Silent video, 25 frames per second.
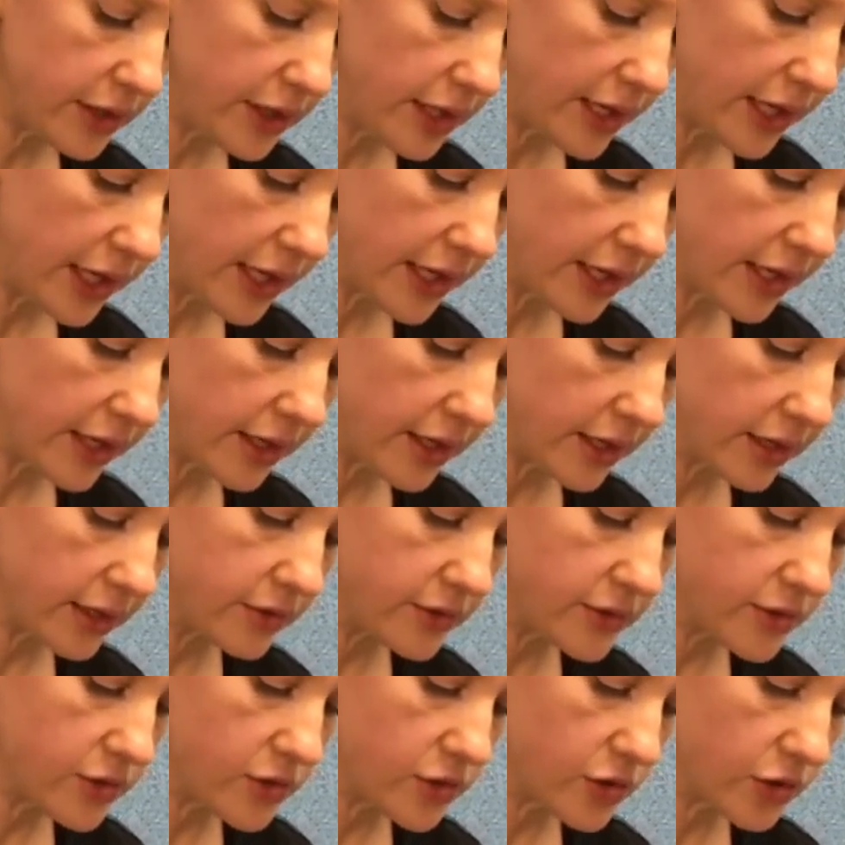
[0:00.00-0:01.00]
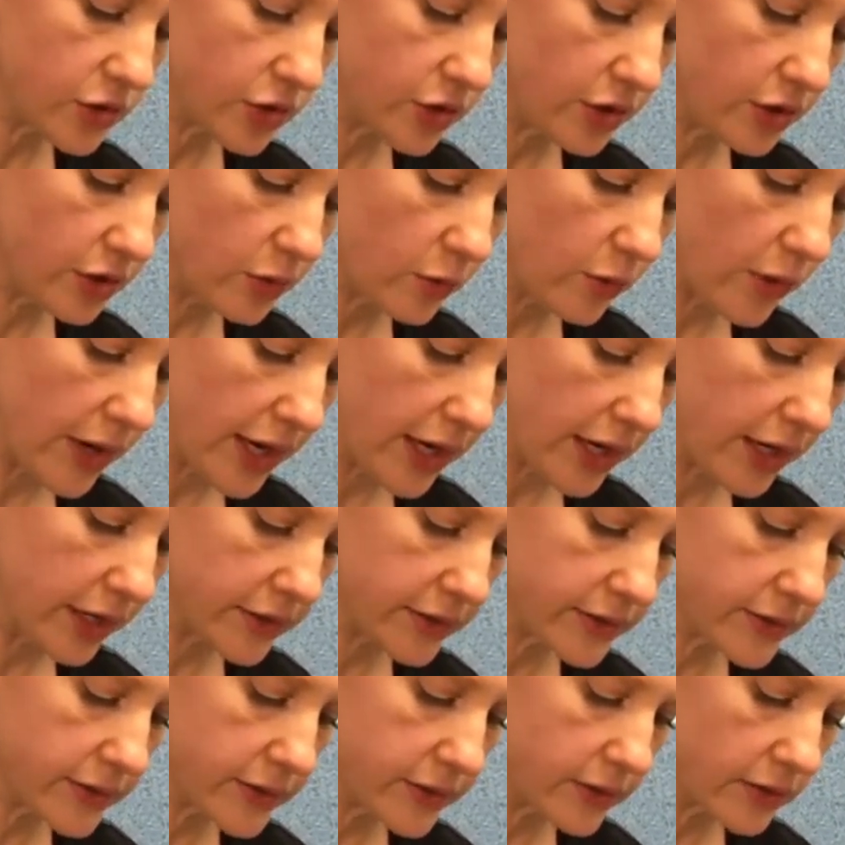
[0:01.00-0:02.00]
and stir your
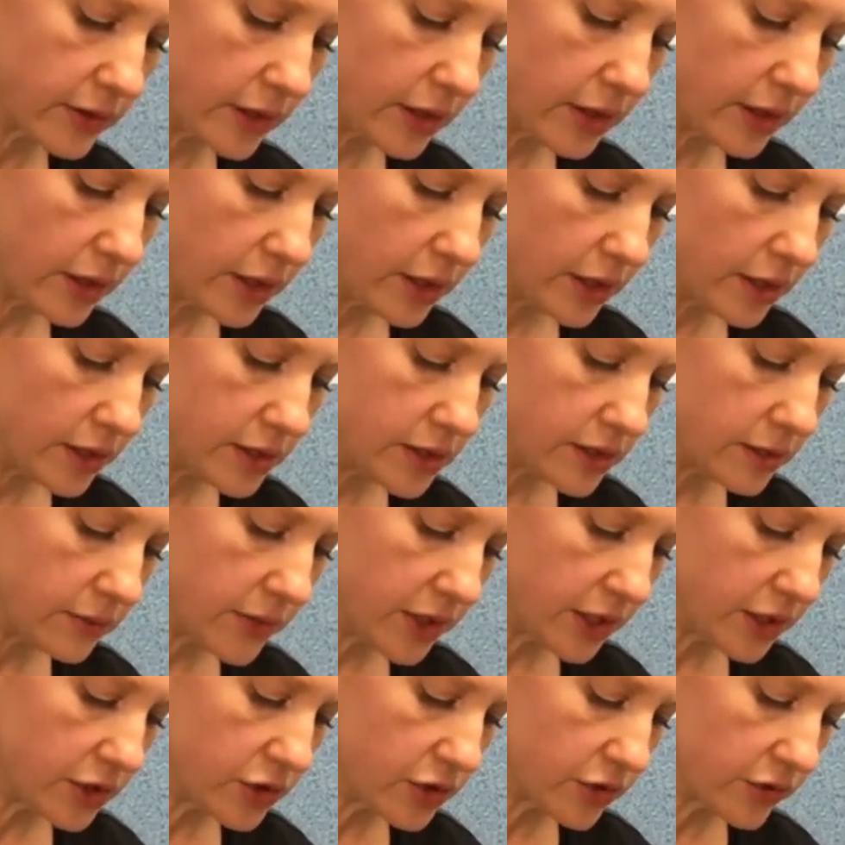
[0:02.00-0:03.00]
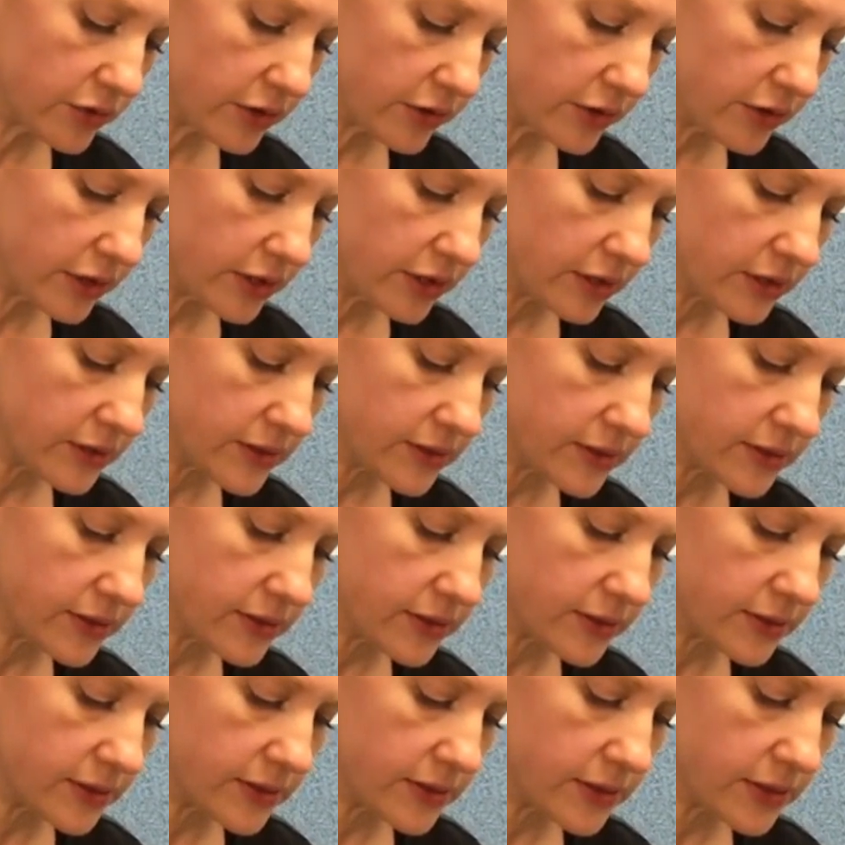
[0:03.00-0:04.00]
wax to make sure that the
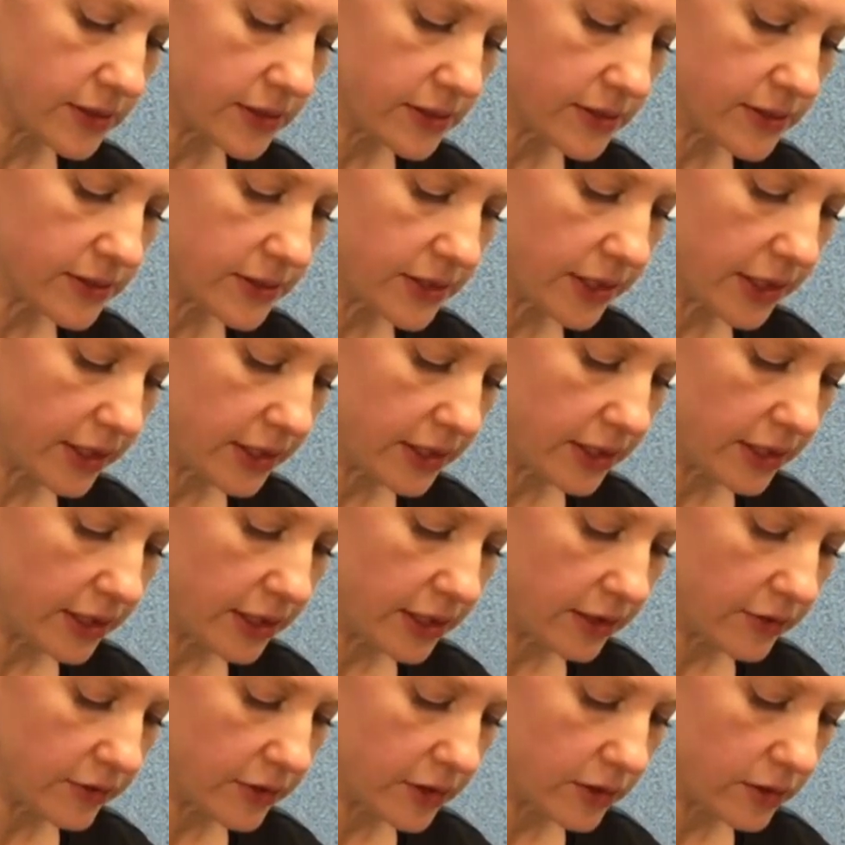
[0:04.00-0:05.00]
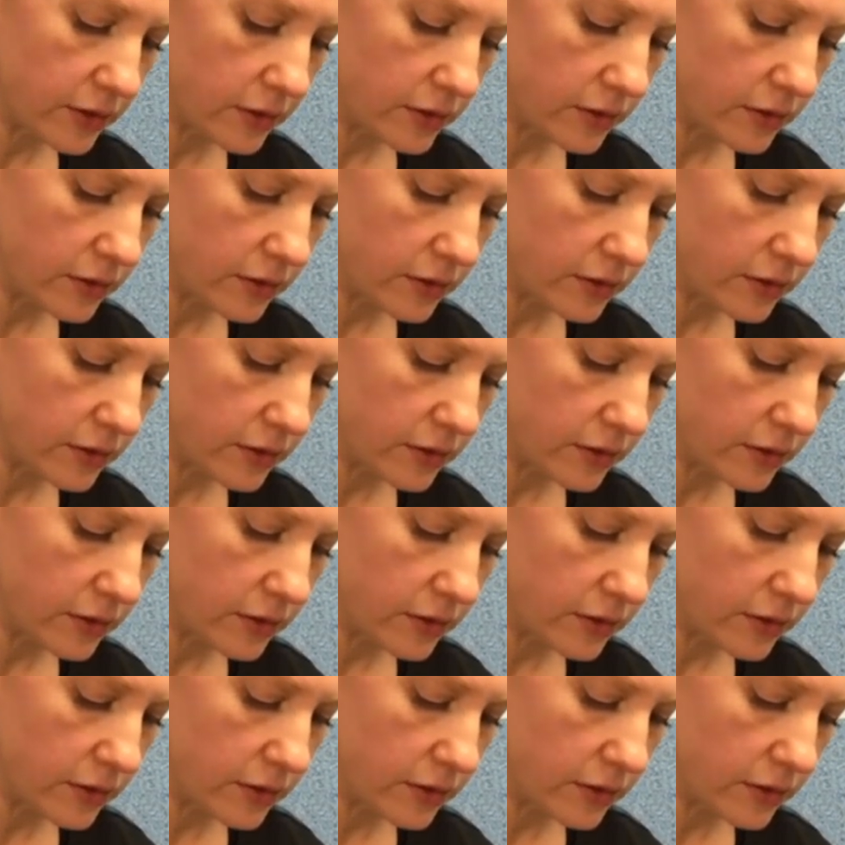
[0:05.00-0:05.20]
consistency is staying even.